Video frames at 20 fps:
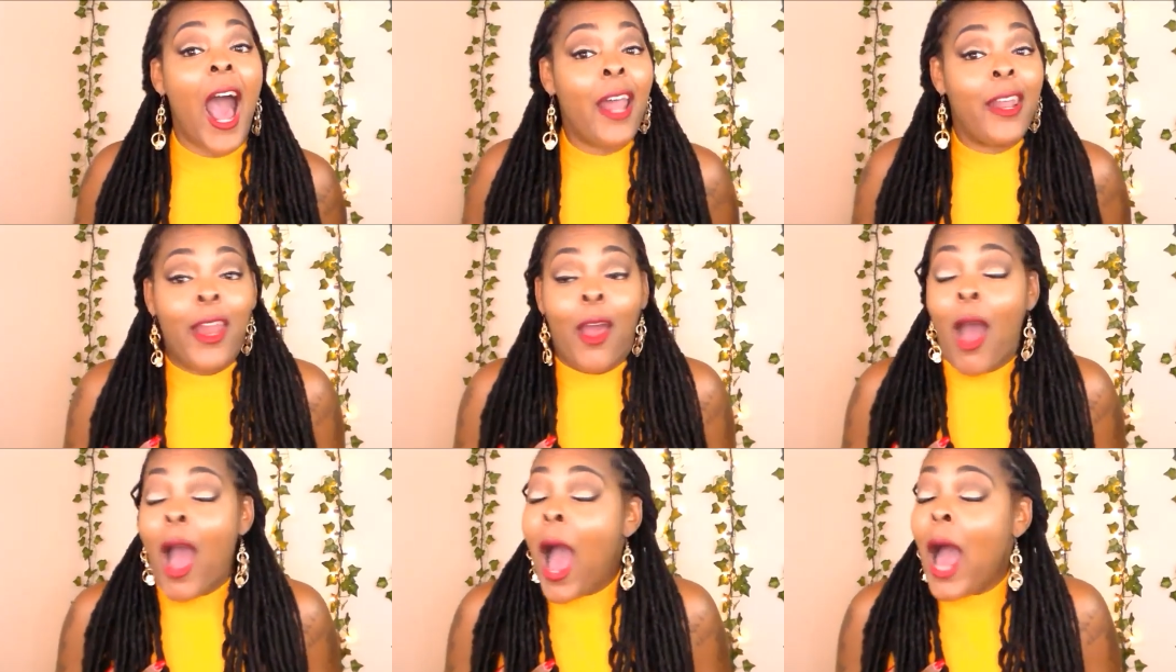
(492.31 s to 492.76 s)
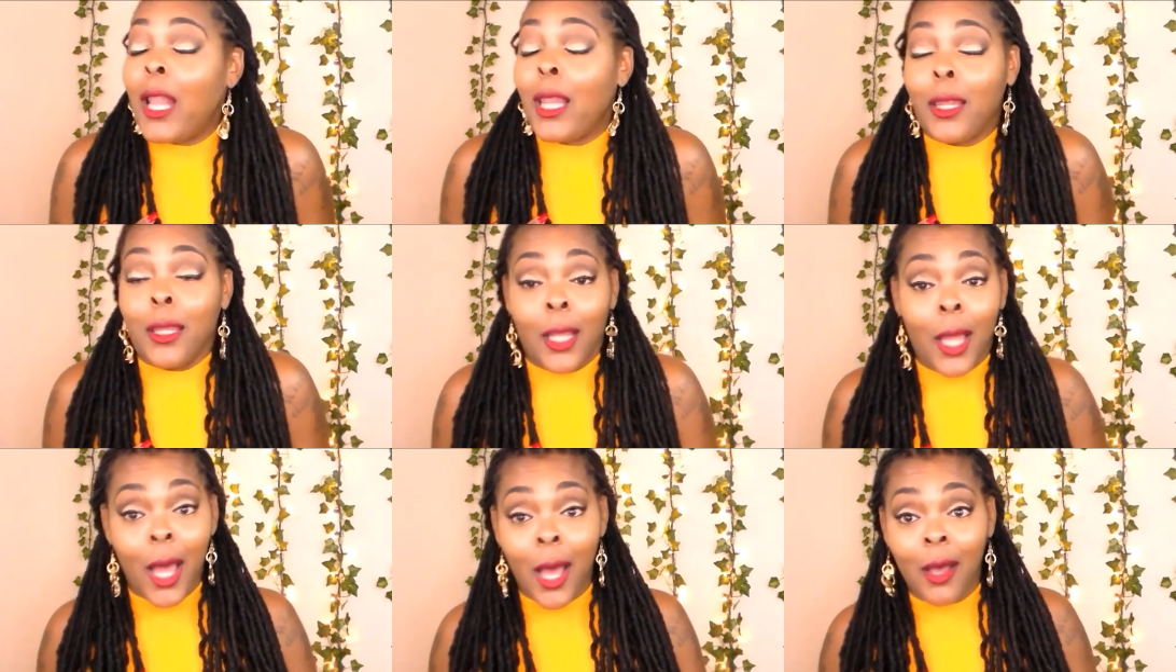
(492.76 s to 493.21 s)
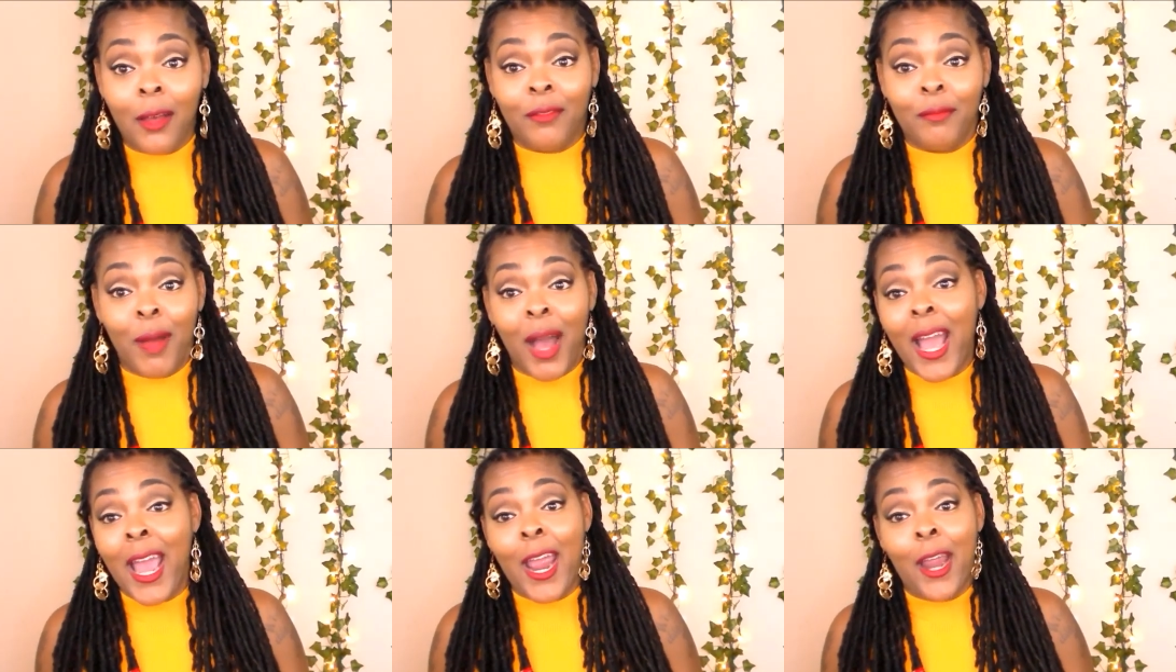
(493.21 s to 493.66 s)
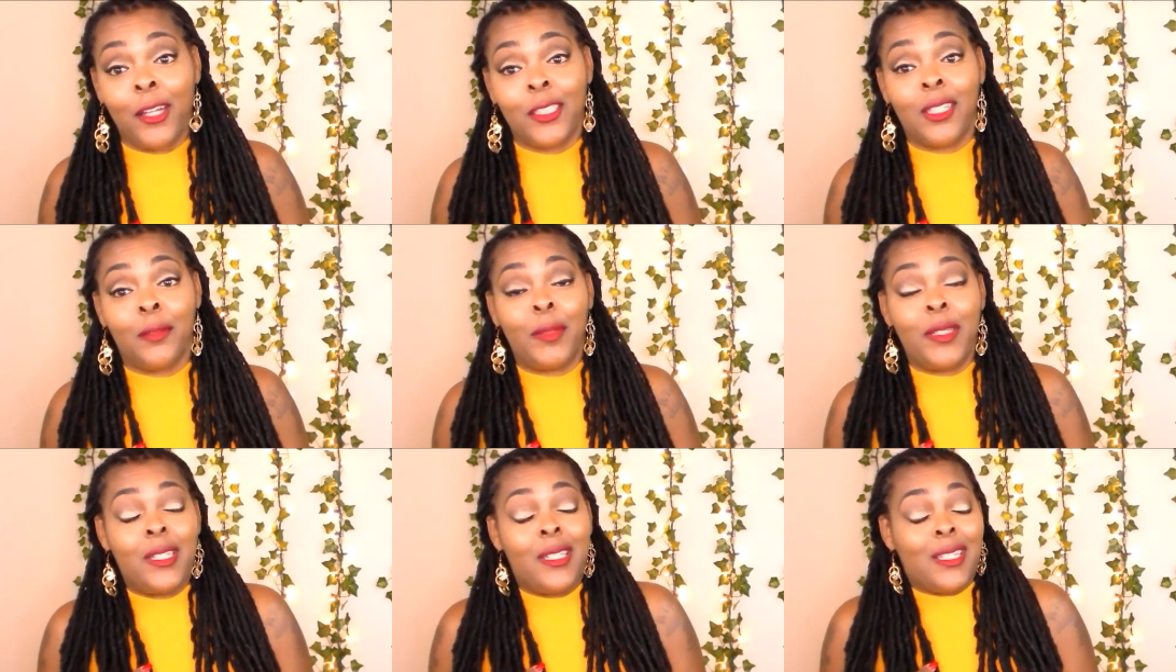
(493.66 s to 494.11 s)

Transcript: Now, I love my hair to be